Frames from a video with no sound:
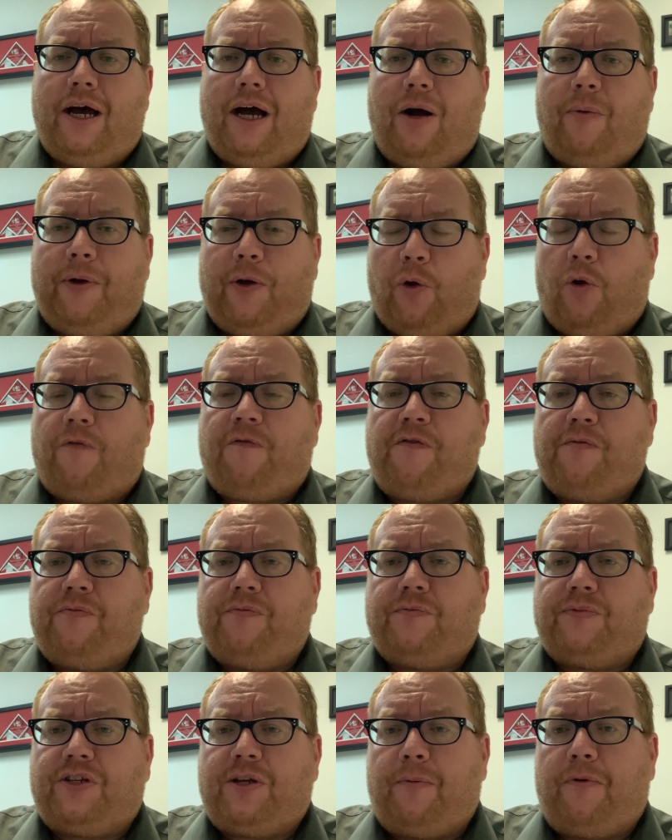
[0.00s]
We heard
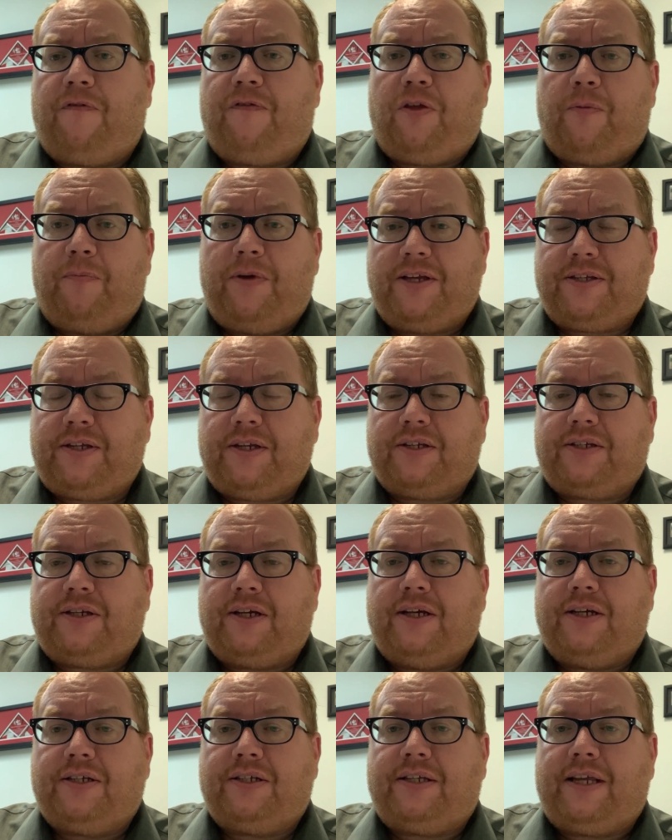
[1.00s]
from some of the
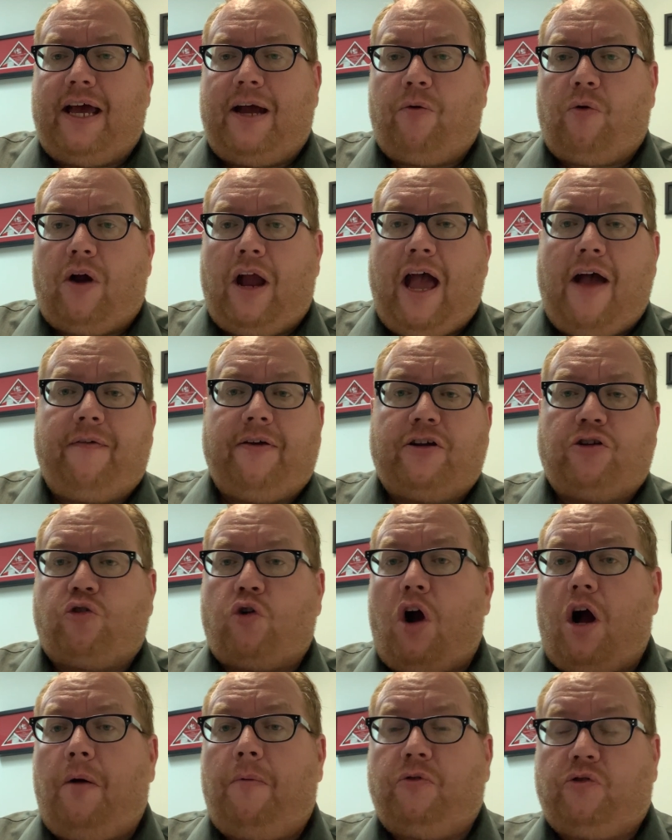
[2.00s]
businesses that were having
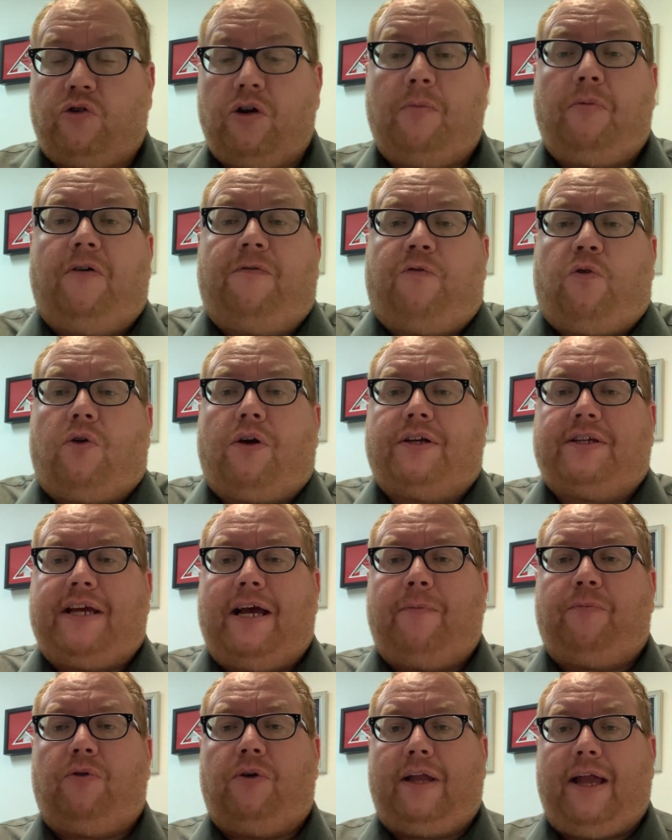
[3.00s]
trouble, for
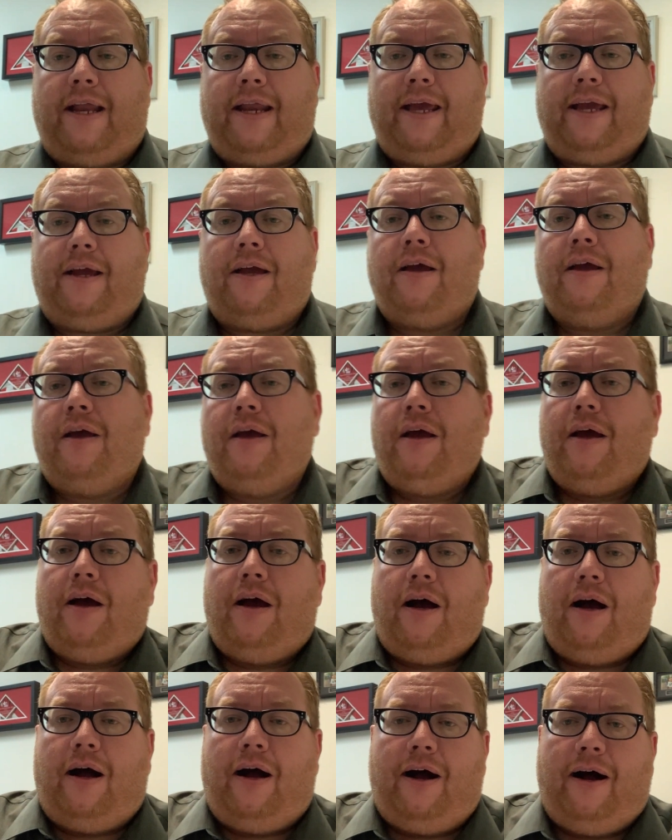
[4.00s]
example, getting
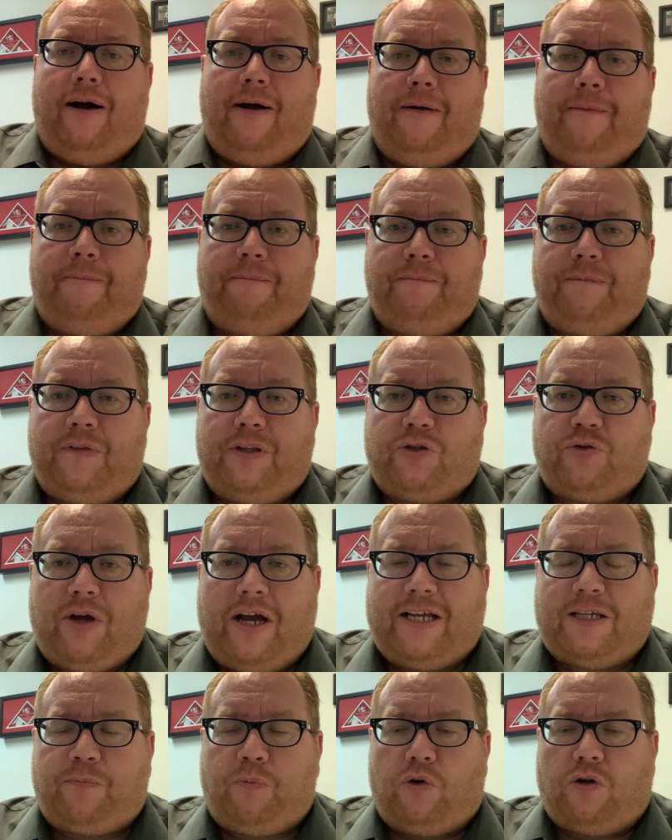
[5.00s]

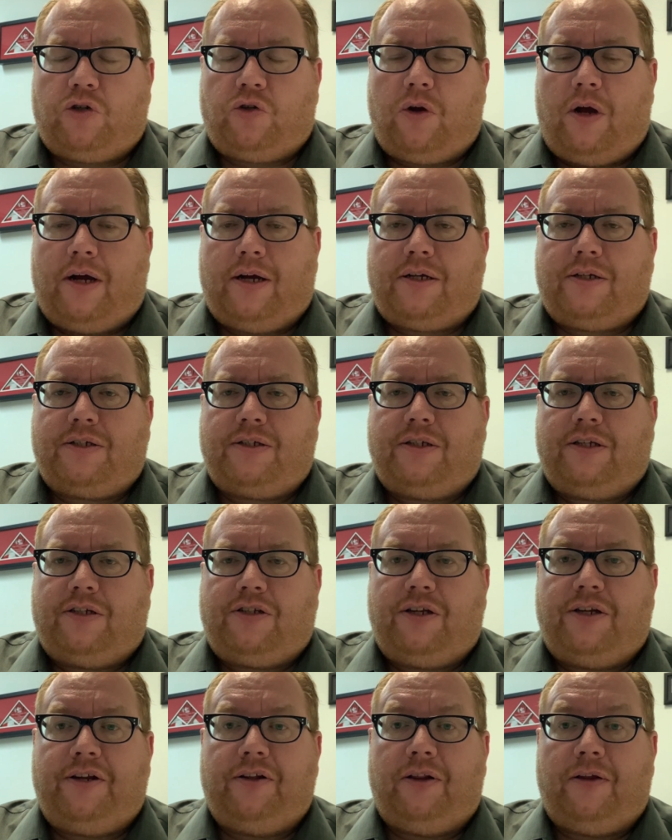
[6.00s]
transport trucks
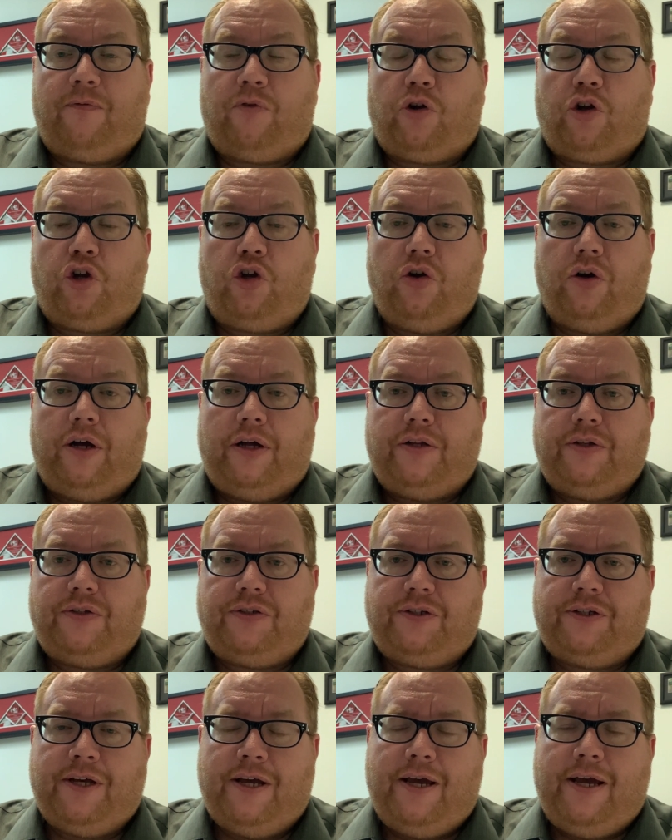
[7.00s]
to deliver
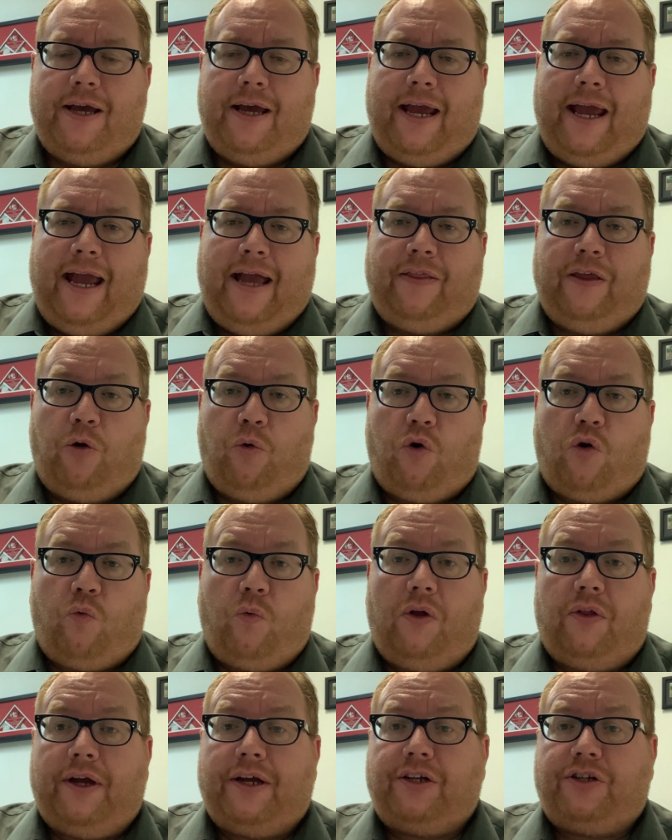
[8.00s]
goods, and they were
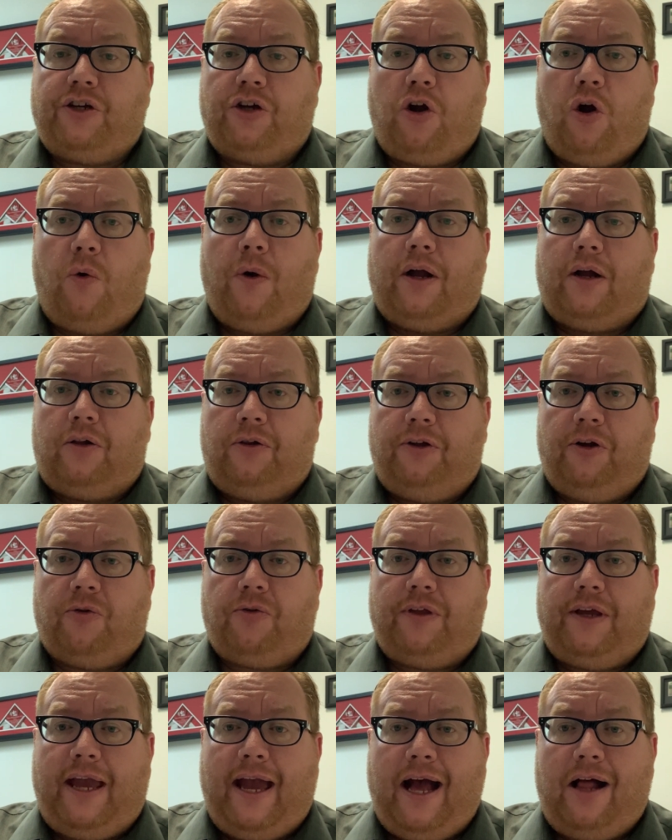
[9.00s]
willing to go and clear
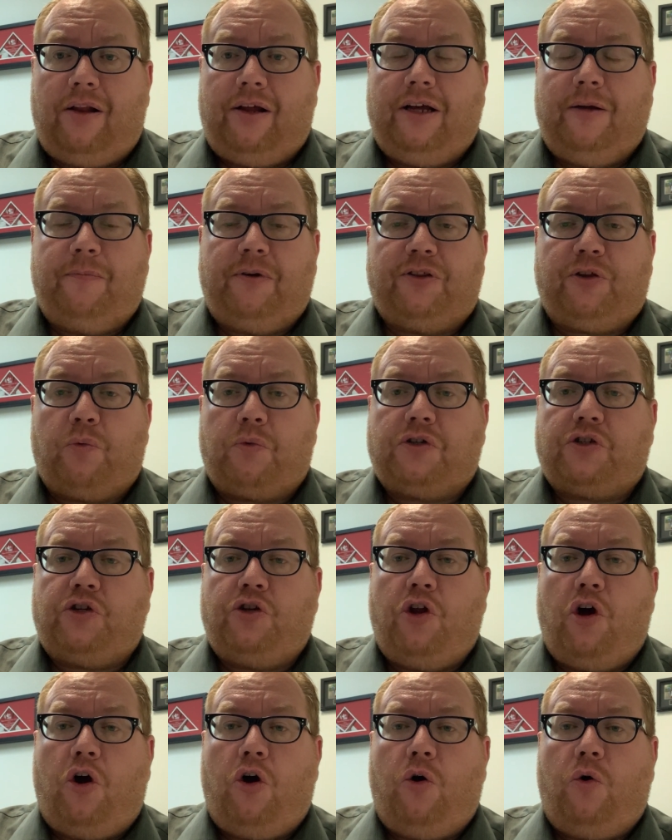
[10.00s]
the alley, but there was
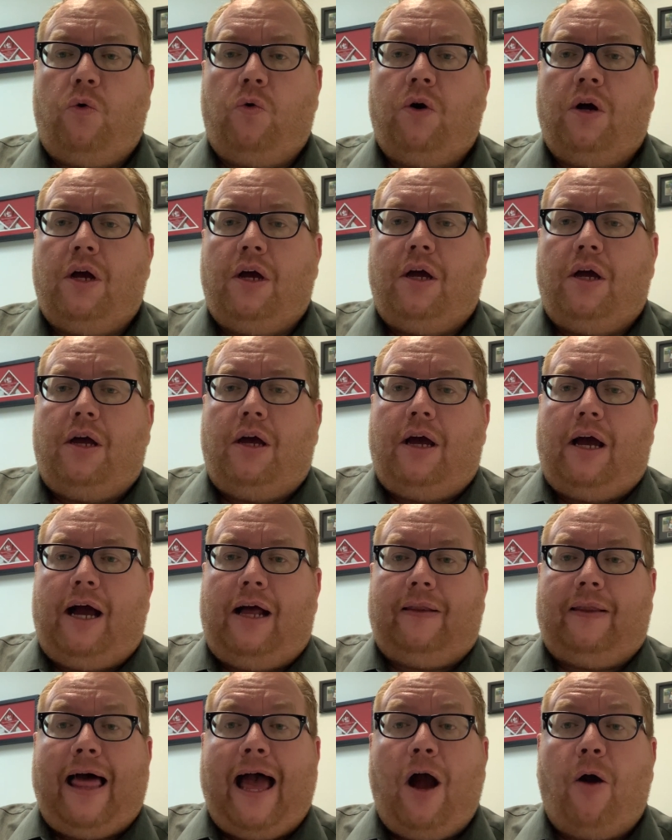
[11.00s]
no
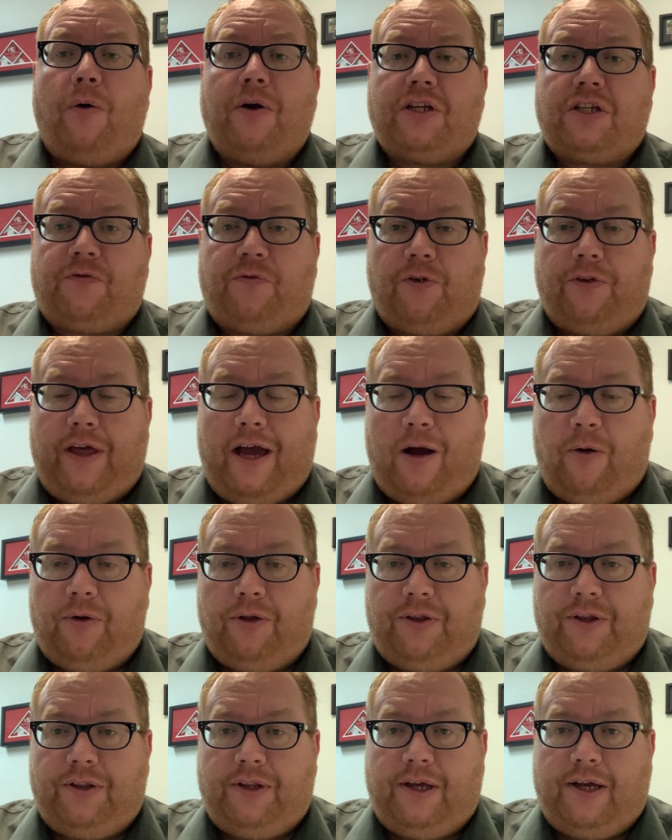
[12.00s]
allowance for that
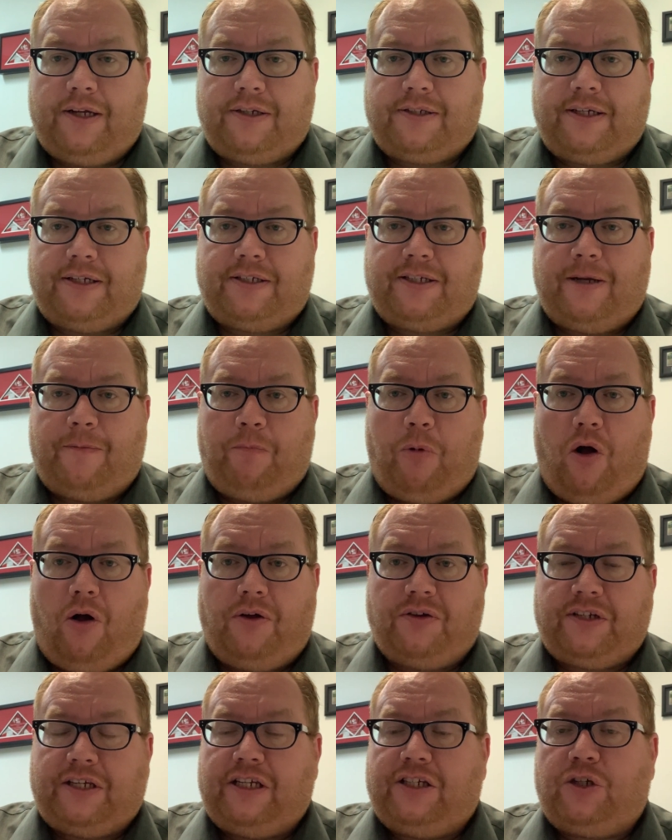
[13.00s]
within the existing
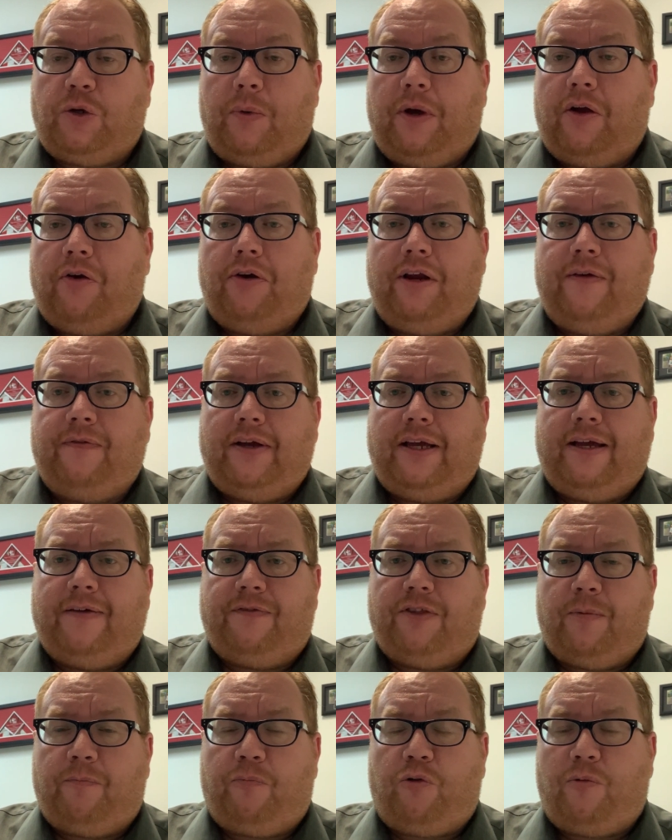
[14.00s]
policy, so we couldn't even give
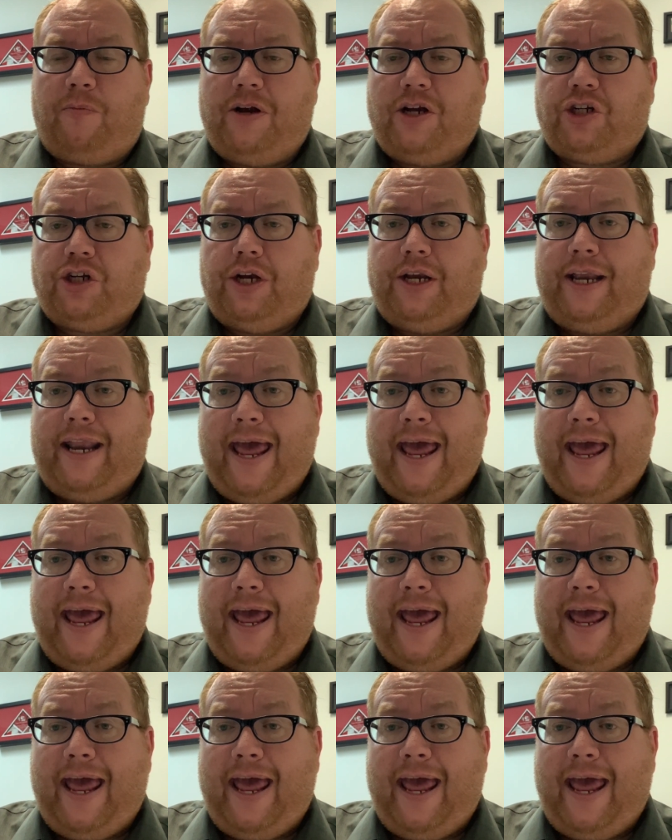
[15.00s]
them permission.